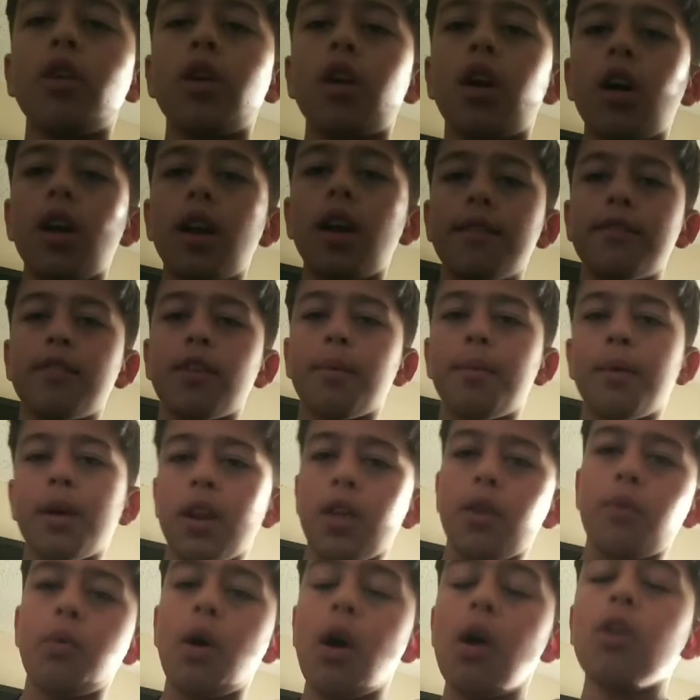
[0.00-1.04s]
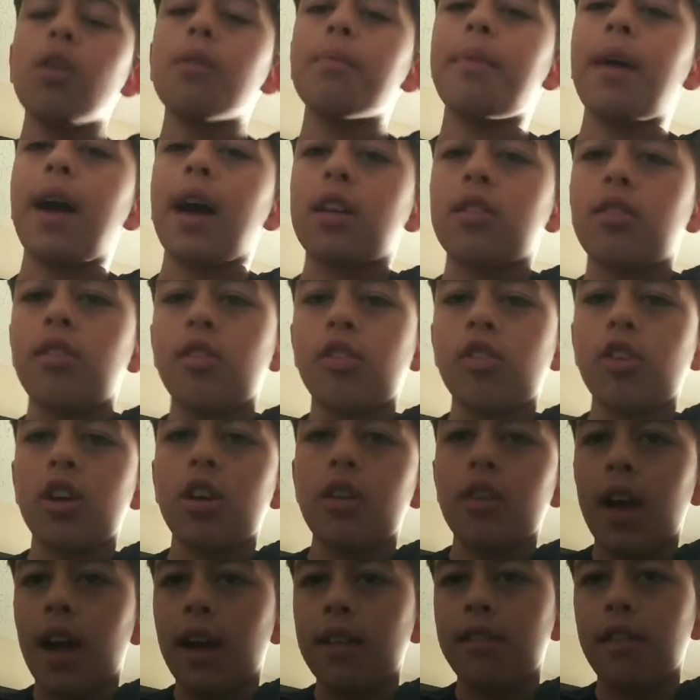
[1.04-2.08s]
going on everybody welcome back to the
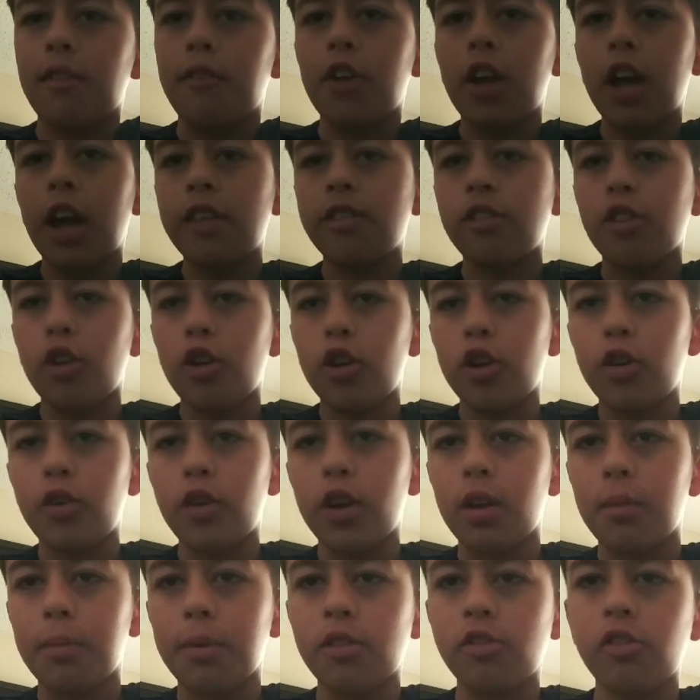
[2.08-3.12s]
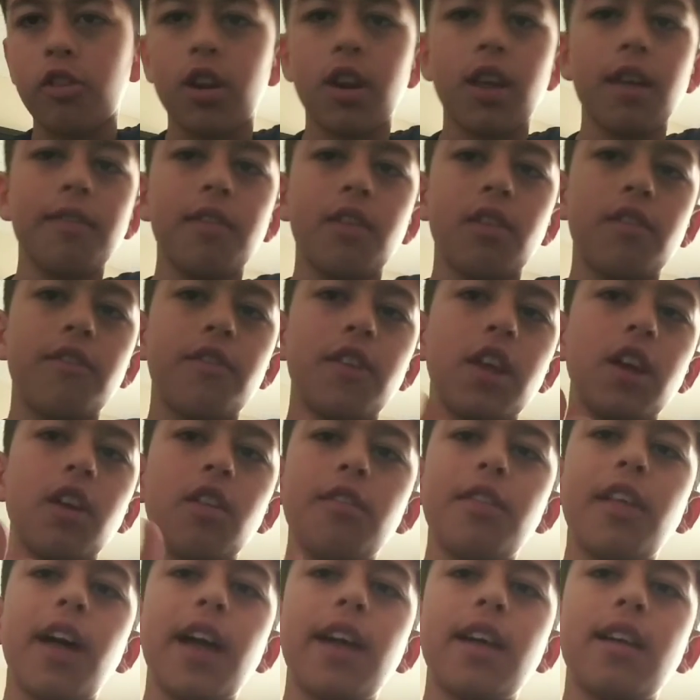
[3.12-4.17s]
channel guys if you guys are new here be sure to give this video
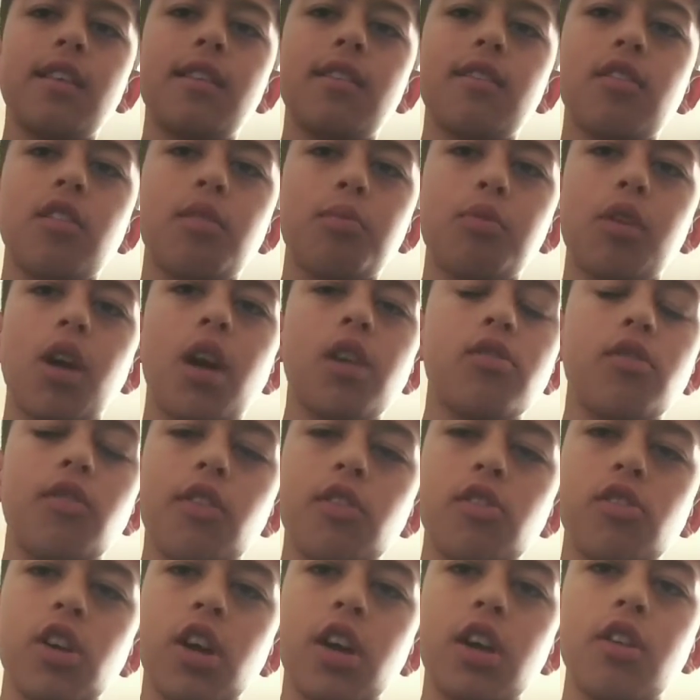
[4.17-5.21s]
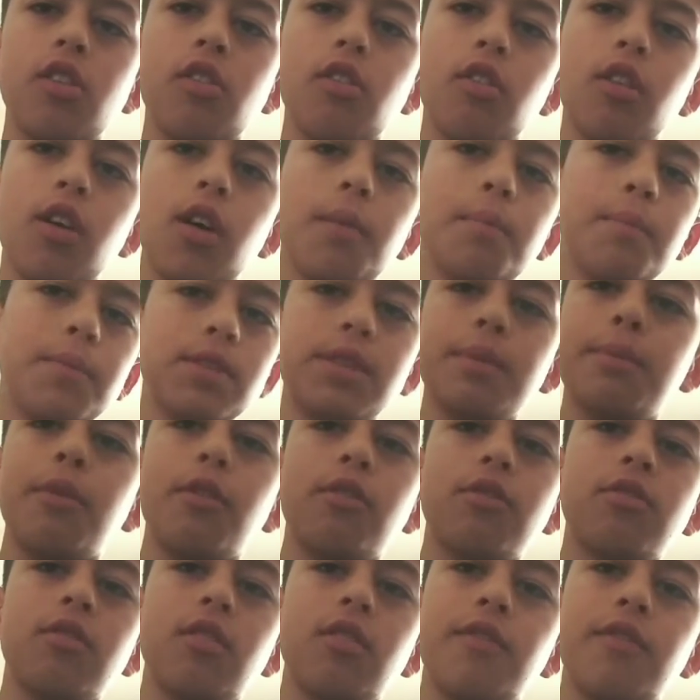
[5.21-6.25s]
a like subscribe to the channel put the
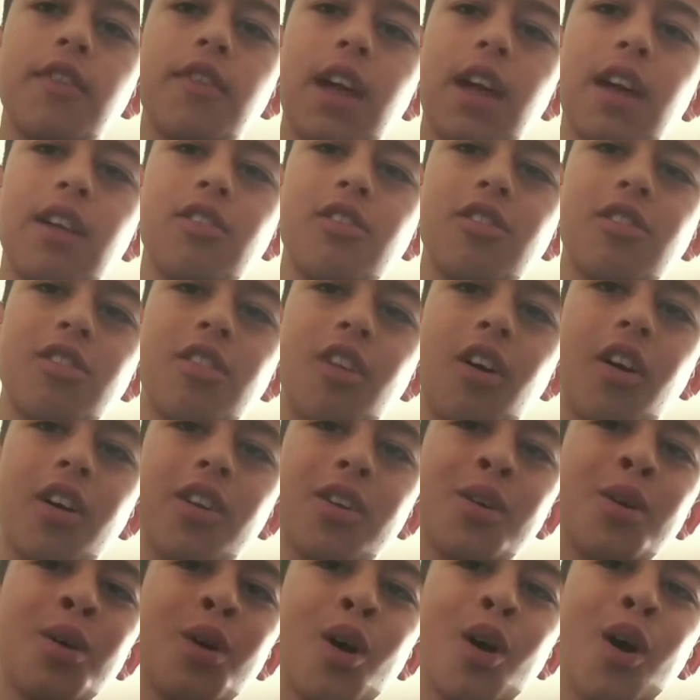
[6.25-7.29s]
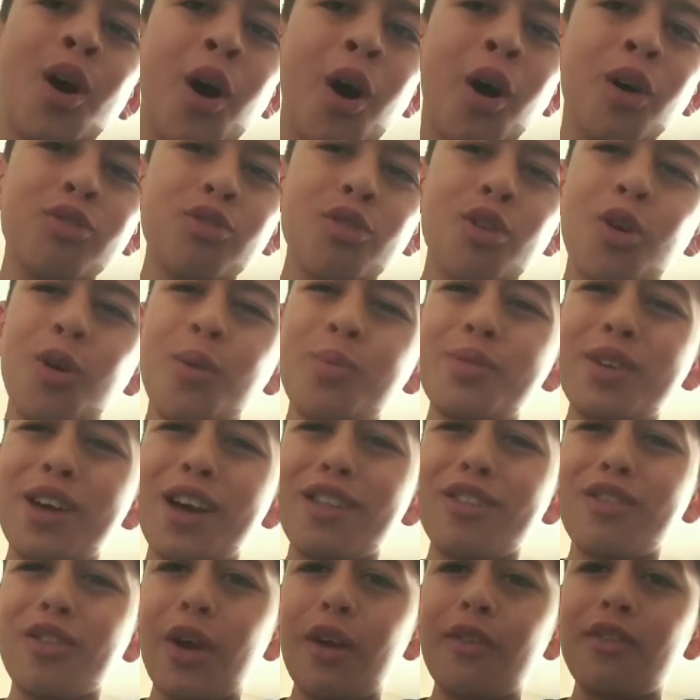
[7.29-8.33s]
post notifications on also hope you
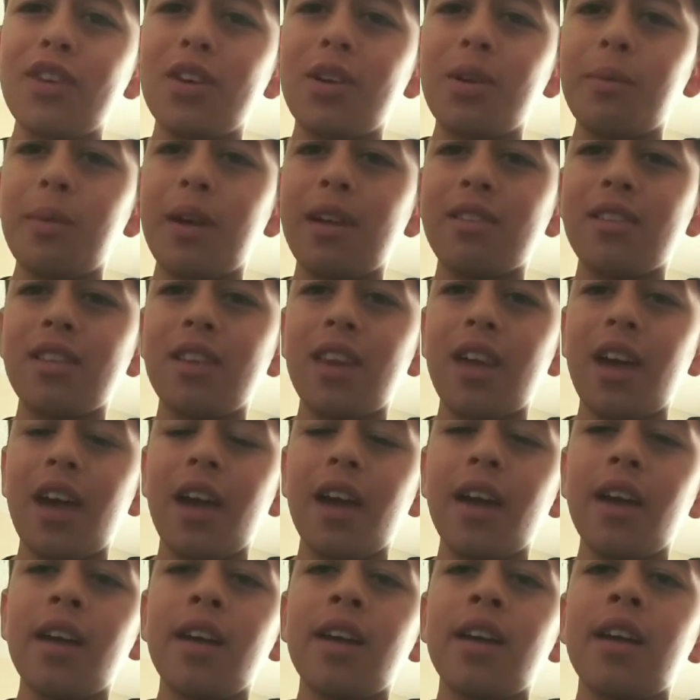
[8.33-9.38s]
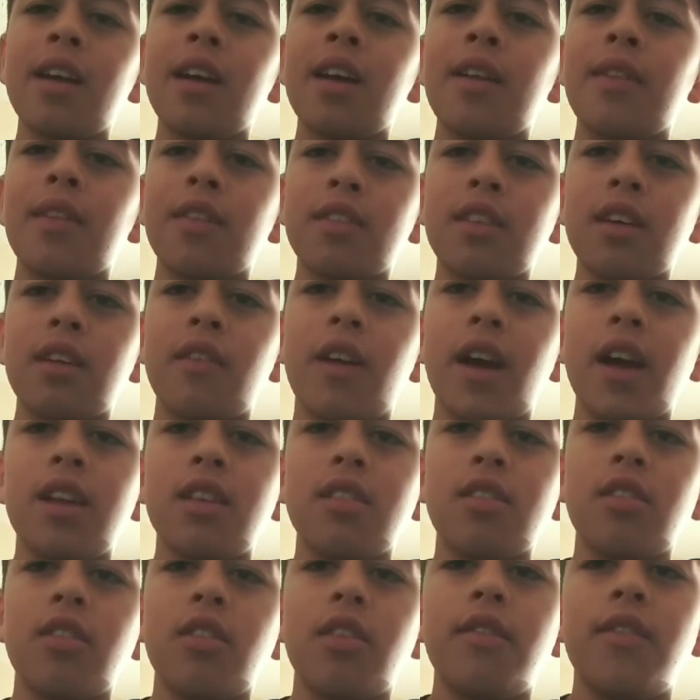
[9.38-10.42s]
guys are having an amazing day let's get right
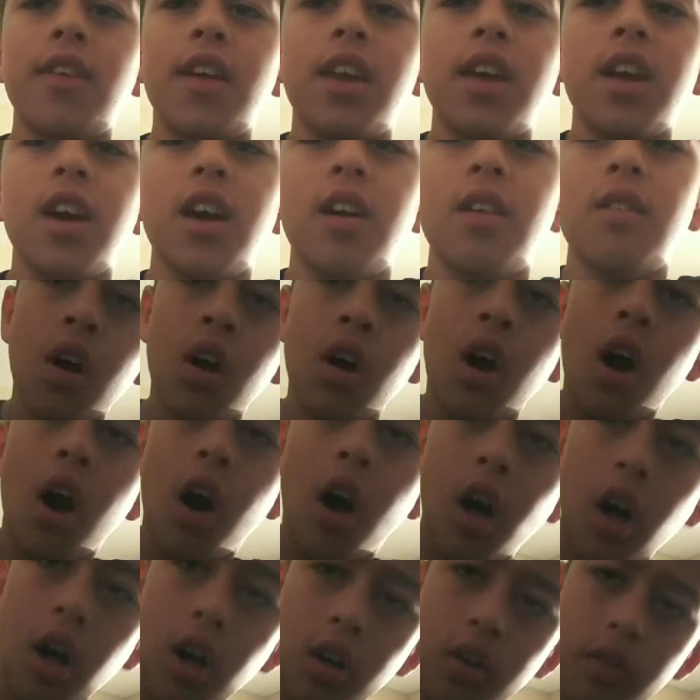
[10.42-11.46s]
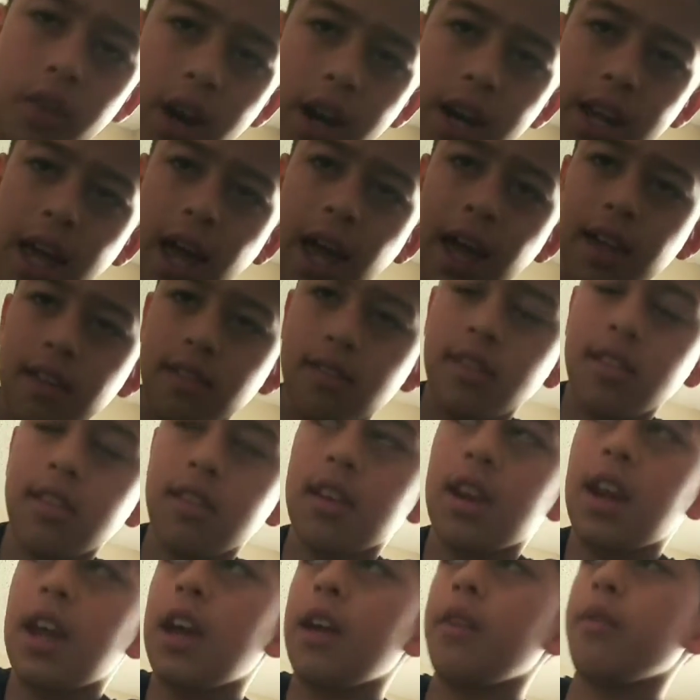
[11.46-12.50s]
into the video alrighty guys and
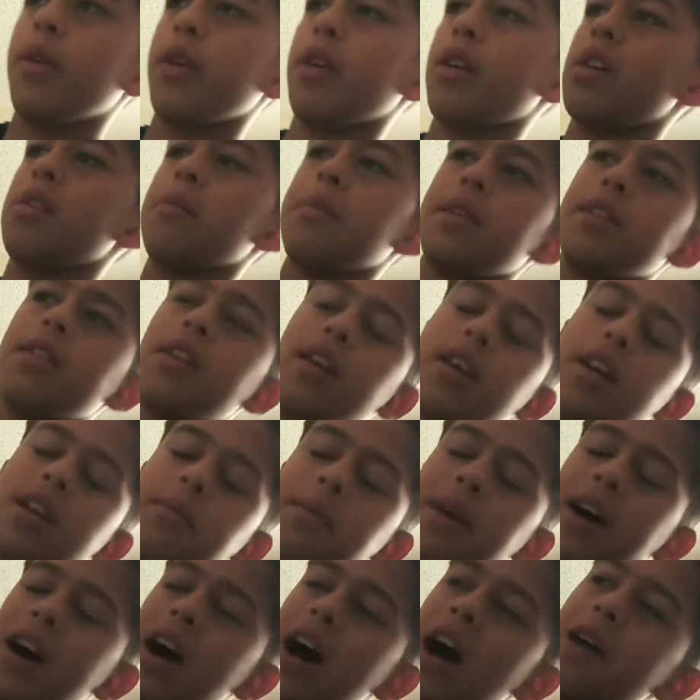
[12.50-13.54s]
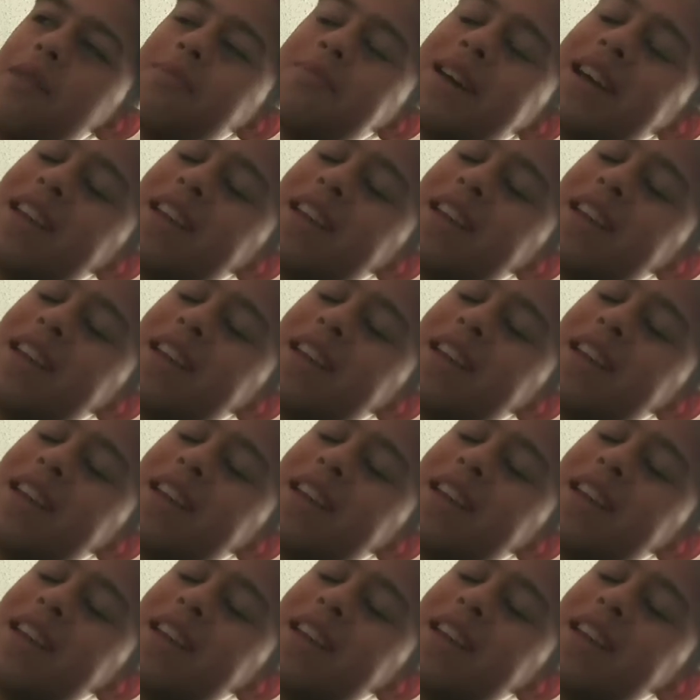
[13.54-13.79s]
today we are going to be talking about how